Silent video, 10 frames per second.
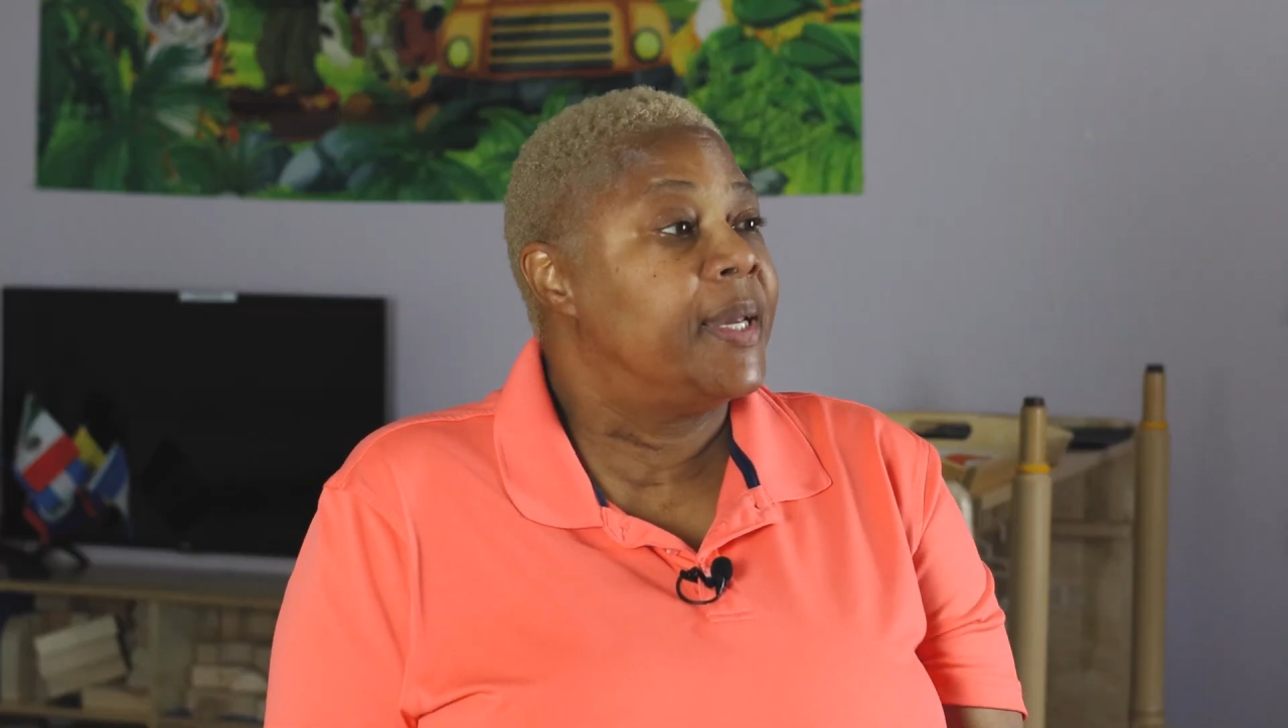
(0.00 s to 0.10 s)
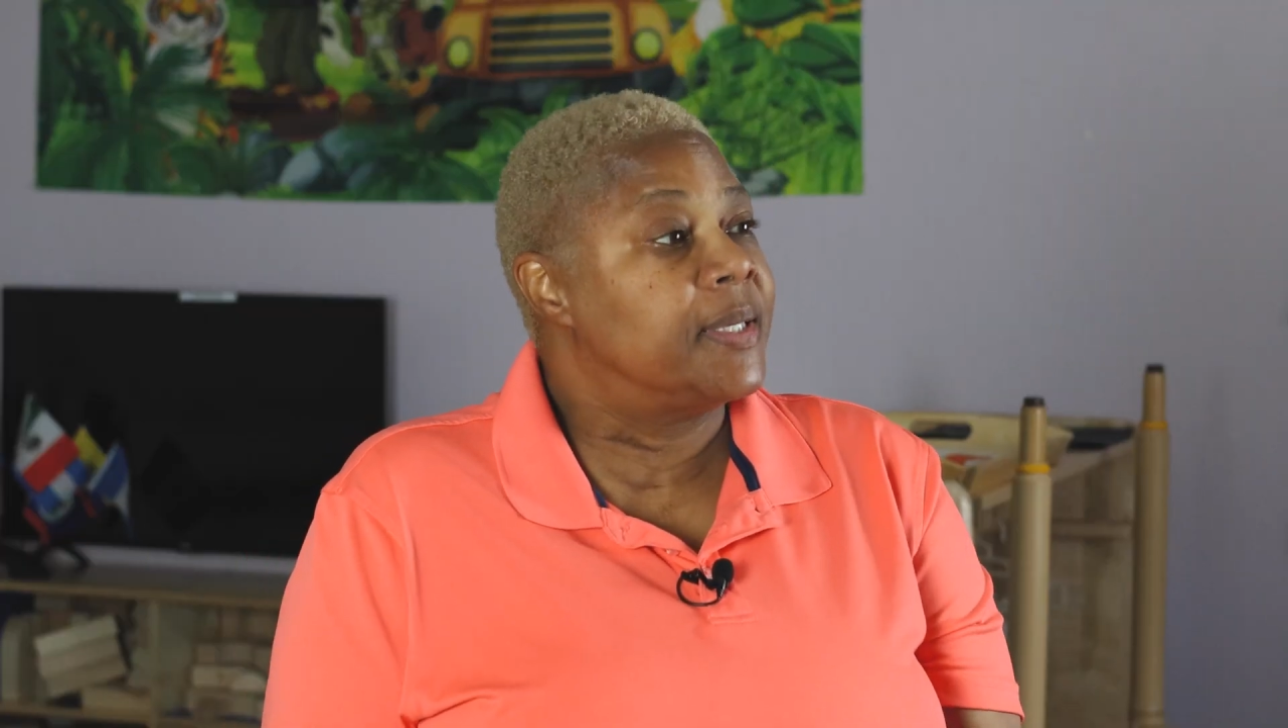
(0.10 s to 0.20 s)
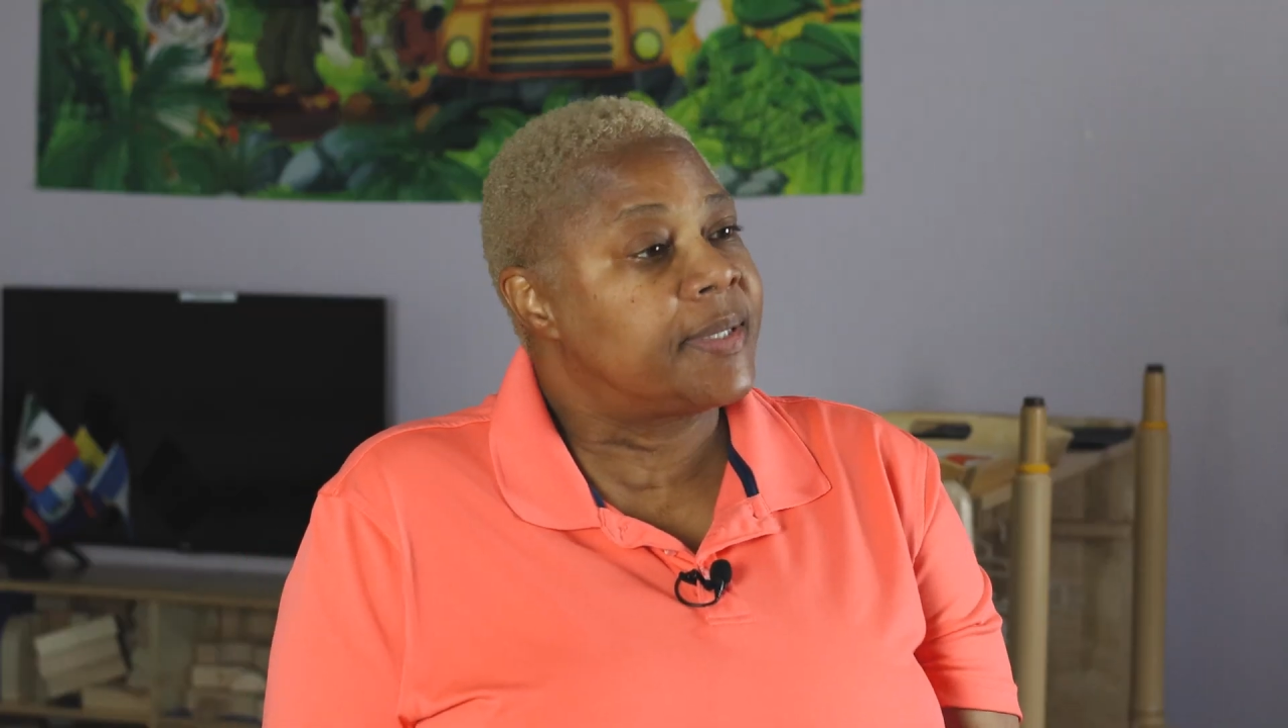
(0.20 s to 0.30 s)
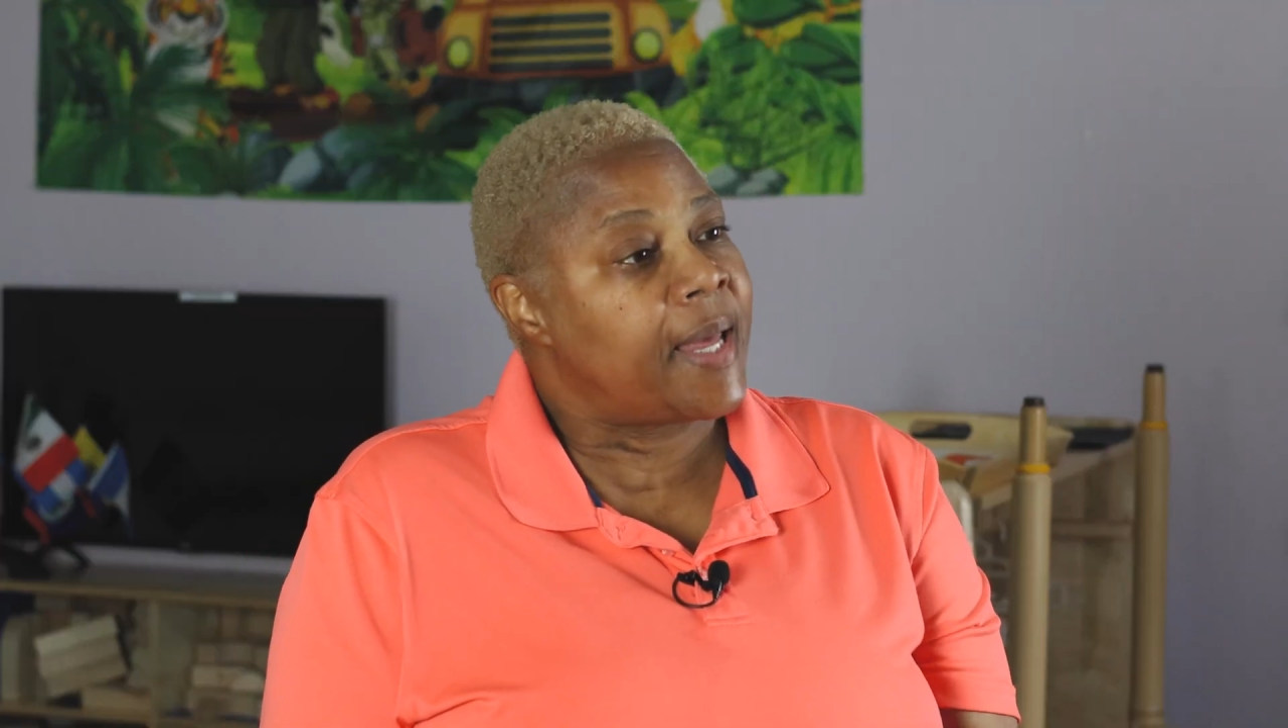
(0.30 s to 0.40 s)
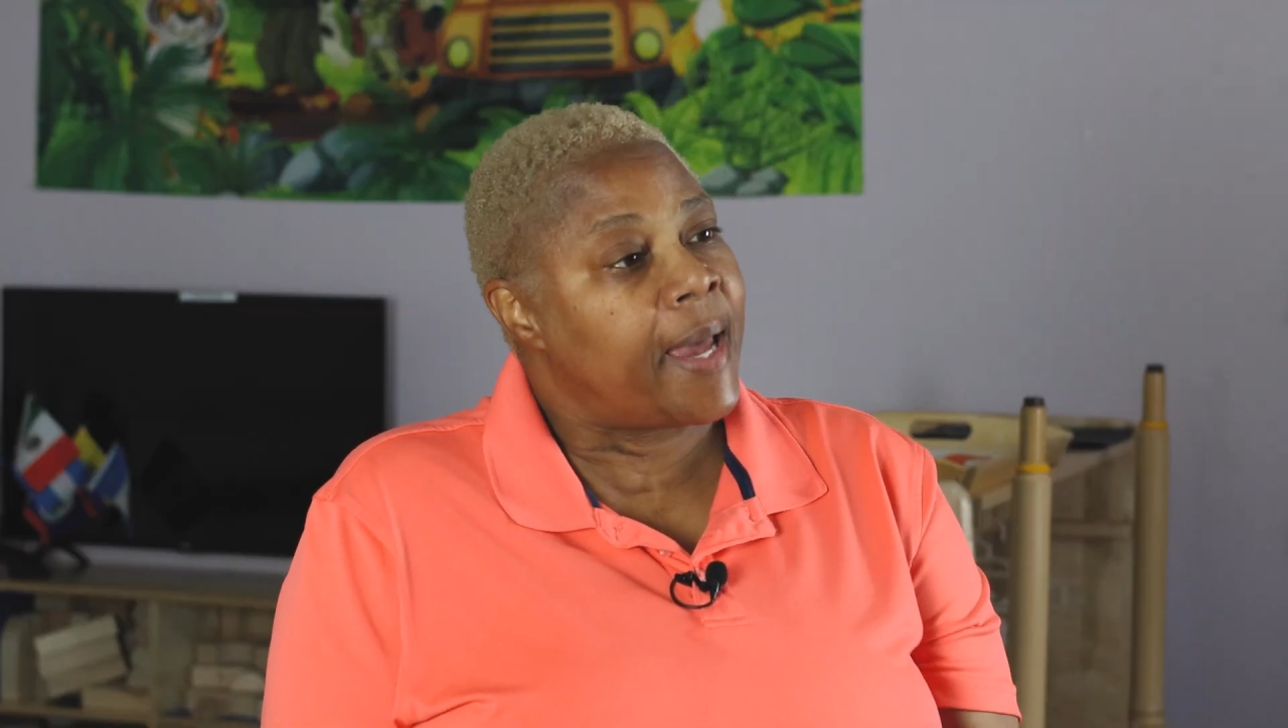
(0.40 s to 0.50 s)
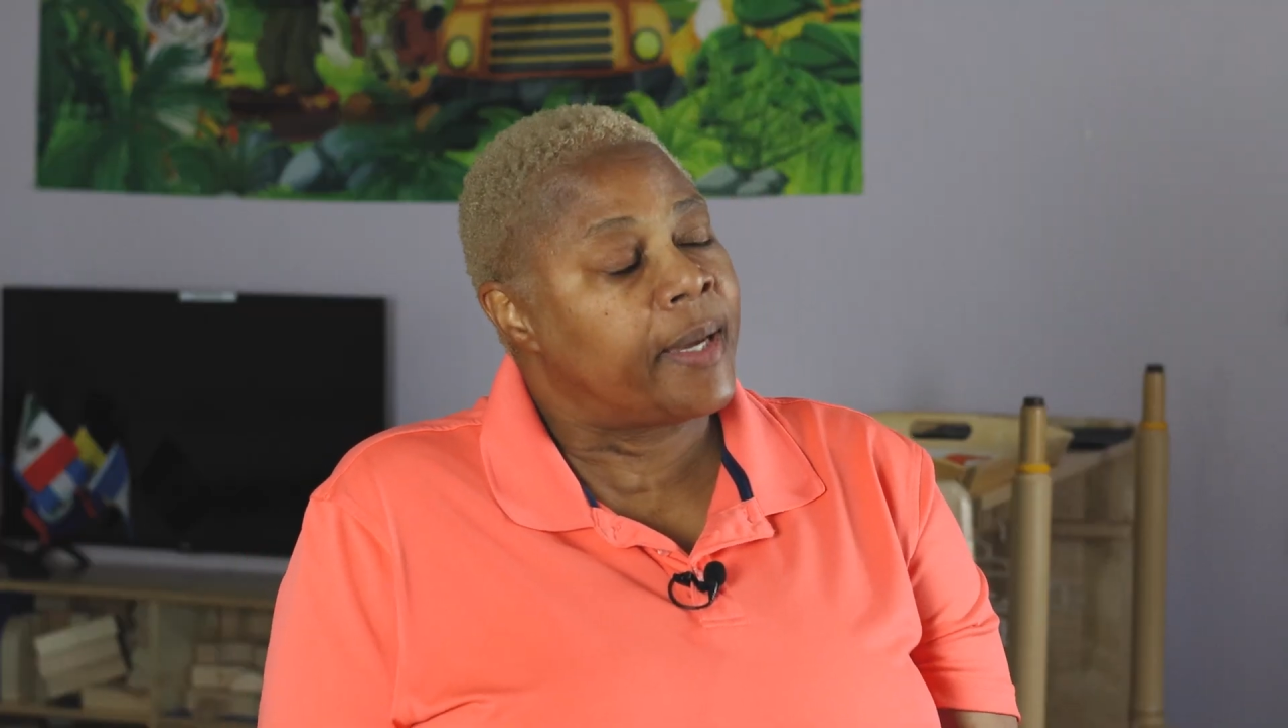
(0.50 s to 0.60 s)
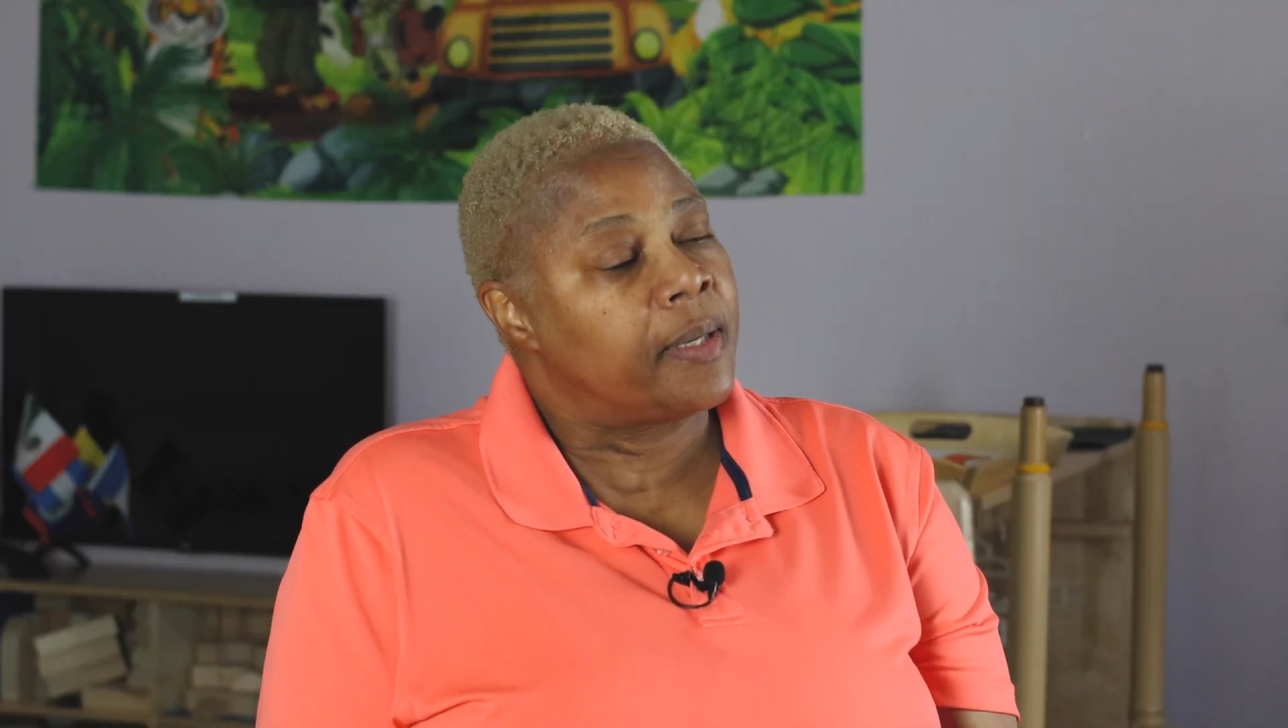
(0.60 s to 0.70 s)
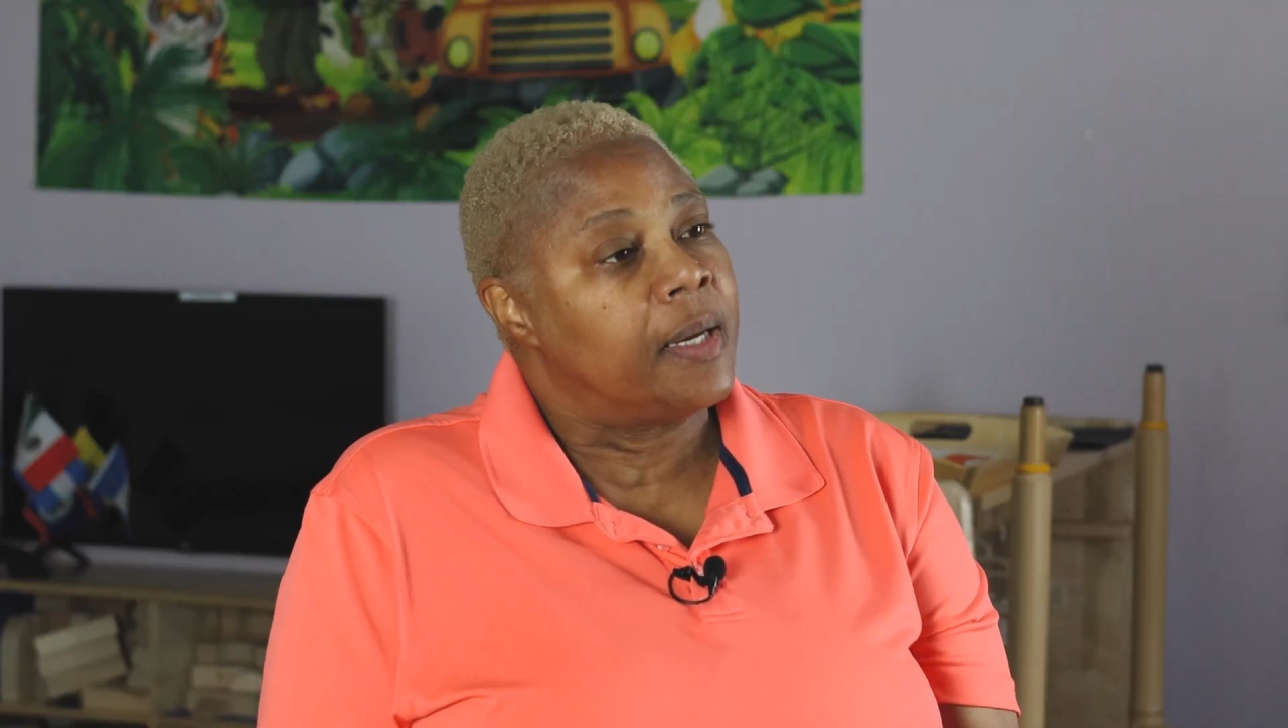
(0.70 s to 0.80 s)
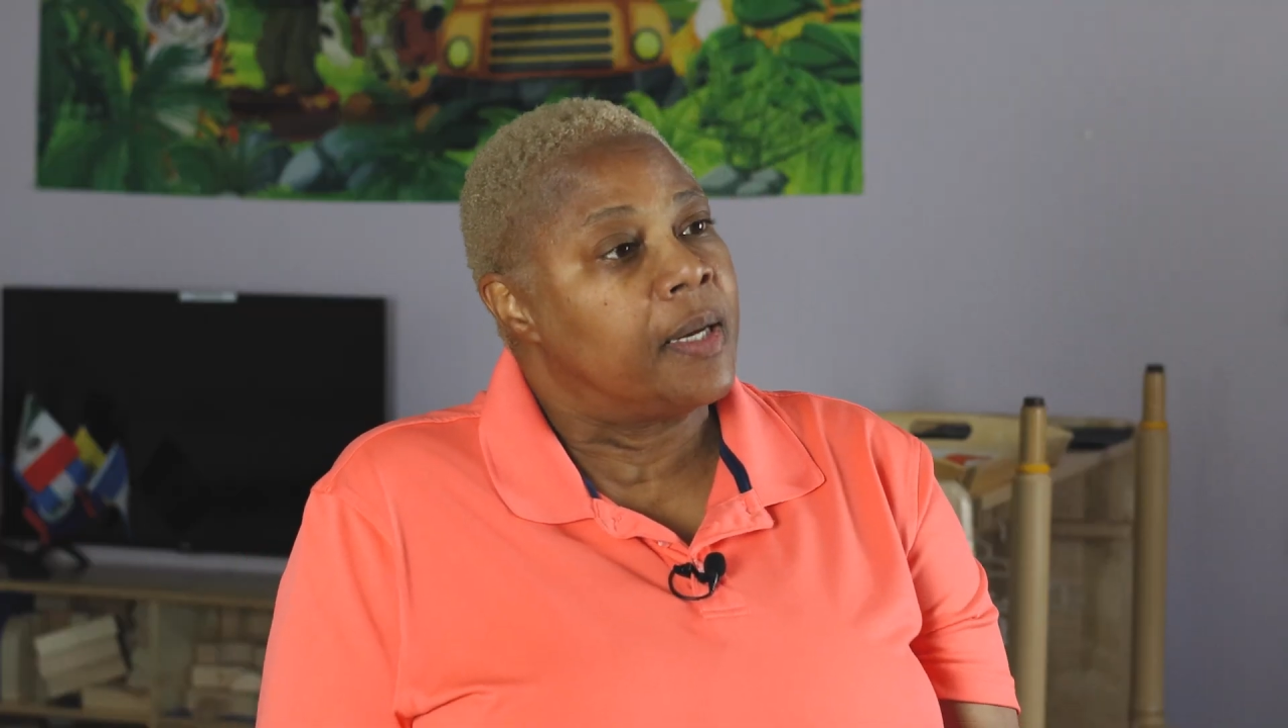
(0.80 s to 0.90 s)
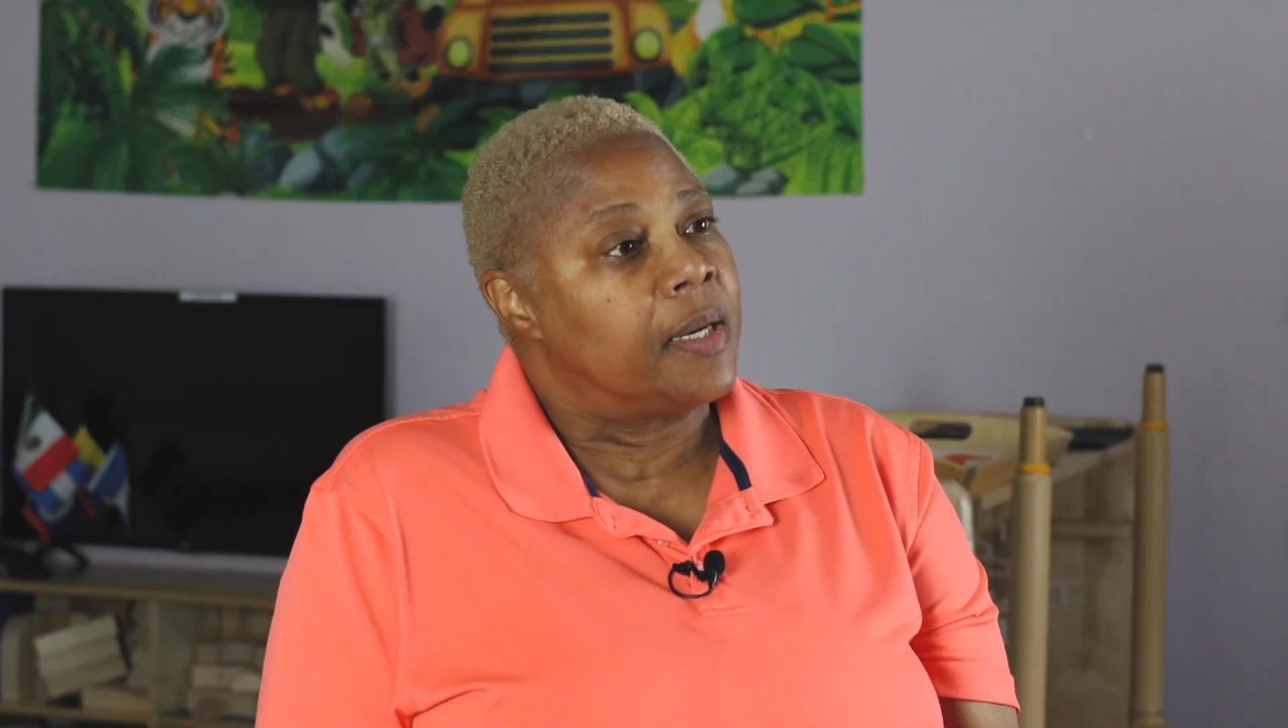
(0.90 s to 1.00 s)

is that